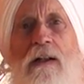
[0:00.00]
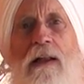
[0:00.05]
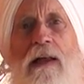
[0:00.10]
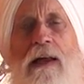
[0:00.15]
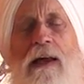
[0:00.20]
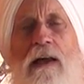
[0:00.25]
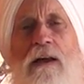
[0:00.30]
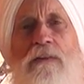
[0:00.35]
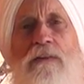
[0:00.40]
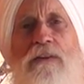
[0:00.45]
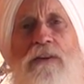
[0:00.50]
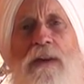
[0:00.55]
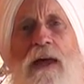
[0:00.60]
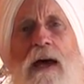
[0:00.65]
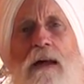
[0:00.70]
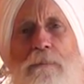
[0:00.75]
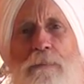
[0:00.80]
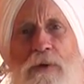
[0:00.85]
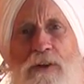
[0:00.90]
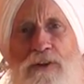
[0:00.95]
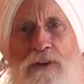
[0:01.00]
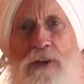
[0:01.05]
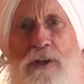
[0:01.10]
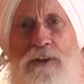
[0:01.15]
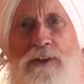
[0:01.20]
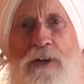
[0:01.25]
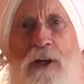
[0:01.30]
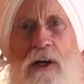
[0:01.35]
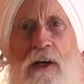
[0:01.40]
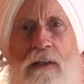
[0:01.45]
And that
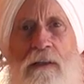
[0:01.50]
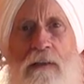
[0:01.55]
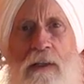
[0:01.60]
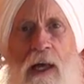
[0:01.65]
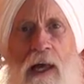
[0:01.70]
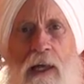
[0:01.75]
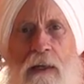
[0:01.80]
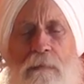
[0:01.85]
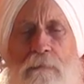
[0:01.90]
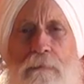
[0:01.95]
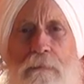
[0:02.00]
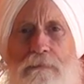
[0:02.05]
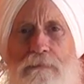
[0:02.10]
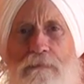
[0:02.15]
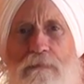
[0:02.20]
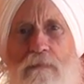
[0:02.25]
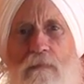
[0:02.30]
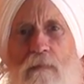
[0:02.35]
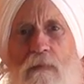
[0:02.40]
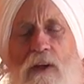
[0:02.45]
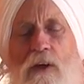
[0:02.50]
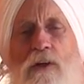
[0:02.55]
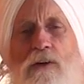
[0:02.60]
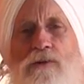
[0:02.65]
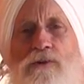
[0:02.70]
pituitary gland